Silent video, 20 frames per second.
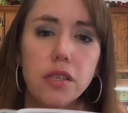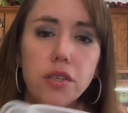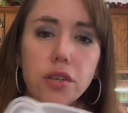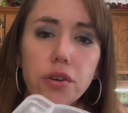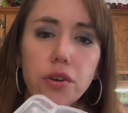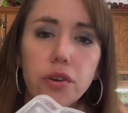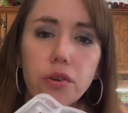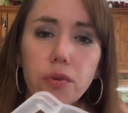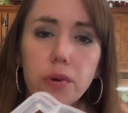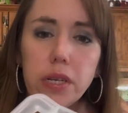So
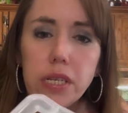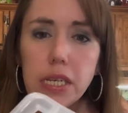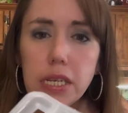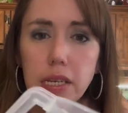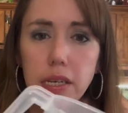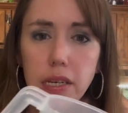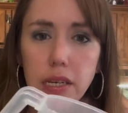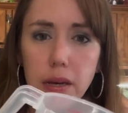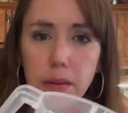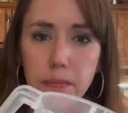you're going to
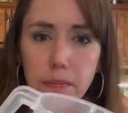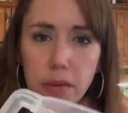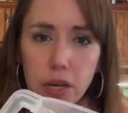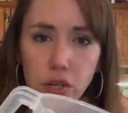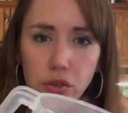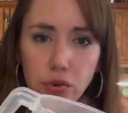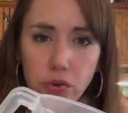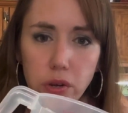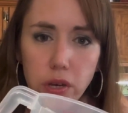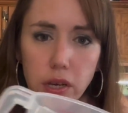need a
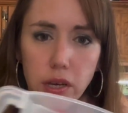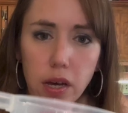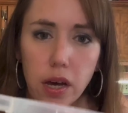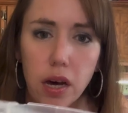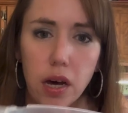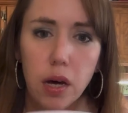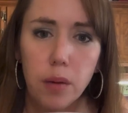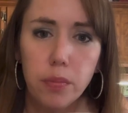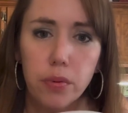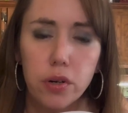measuring
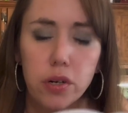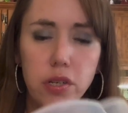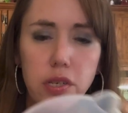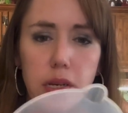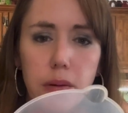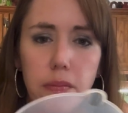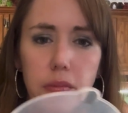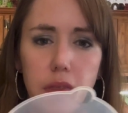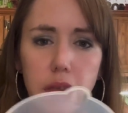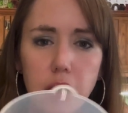cup or
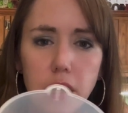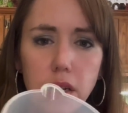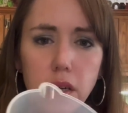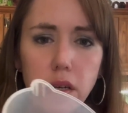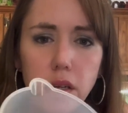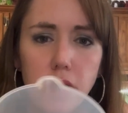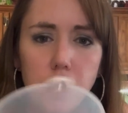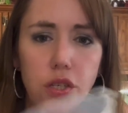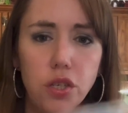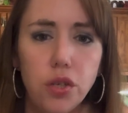
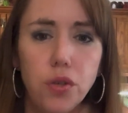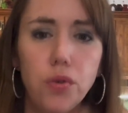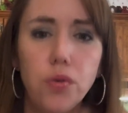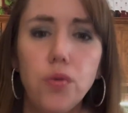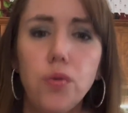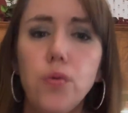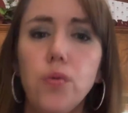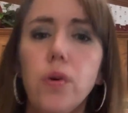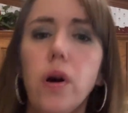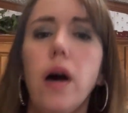something
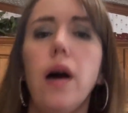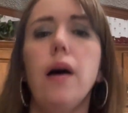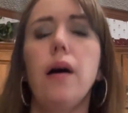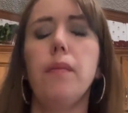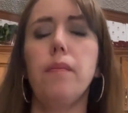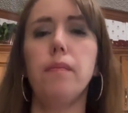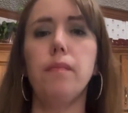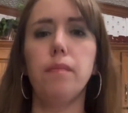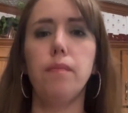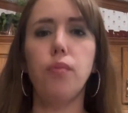to
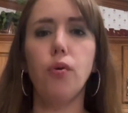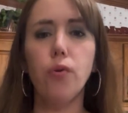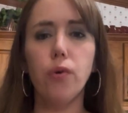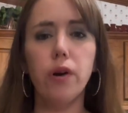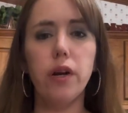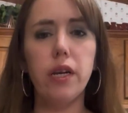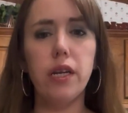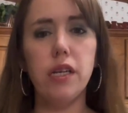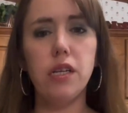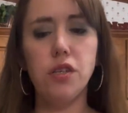pour
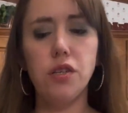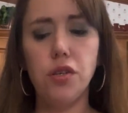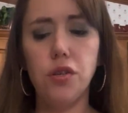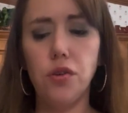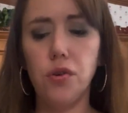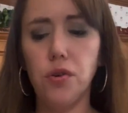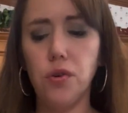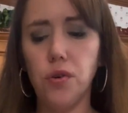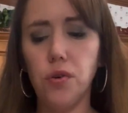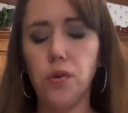it
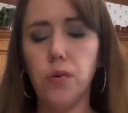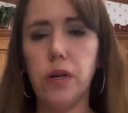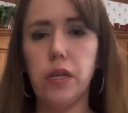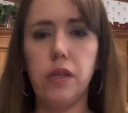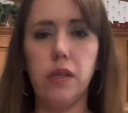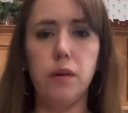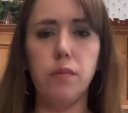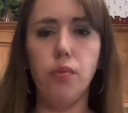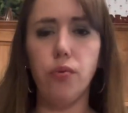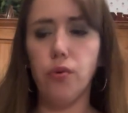into, and
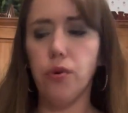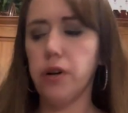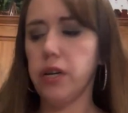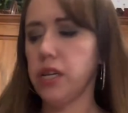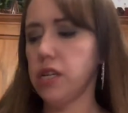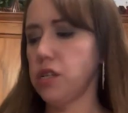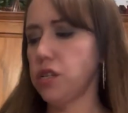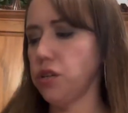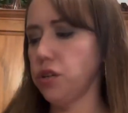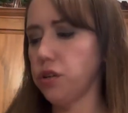then pour it
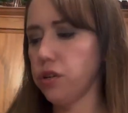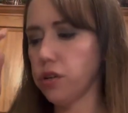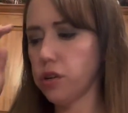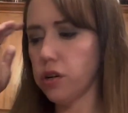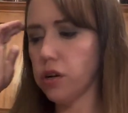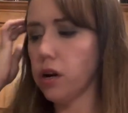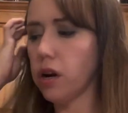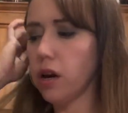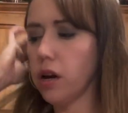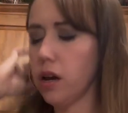into your